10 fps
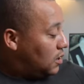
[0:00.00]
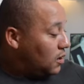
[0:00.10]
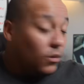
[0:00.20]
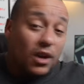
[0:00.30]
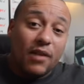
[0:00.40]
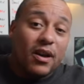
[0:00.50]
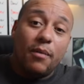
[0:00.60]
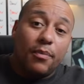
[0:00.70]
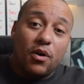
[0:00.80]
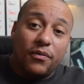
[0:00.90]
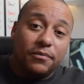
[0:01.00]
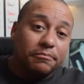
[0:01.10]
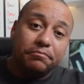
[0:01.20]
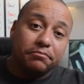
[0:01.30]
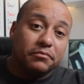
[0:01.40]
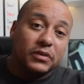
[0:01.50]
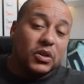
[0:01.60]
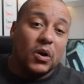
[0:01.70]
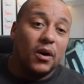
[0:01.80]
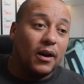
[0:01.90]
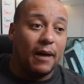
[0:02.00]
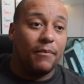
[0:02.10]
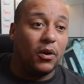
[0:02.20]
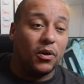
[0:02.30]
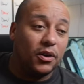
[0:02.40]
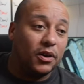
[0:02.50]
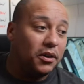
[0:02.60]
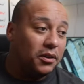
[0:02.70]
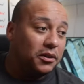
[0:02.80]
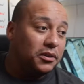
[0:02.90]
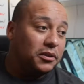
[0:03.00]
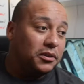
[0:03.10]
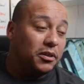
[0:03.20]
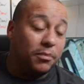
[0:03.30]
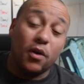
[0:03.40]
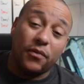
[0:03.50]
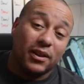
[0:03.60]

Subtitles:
We carry out both, so I'm not gonna. They're both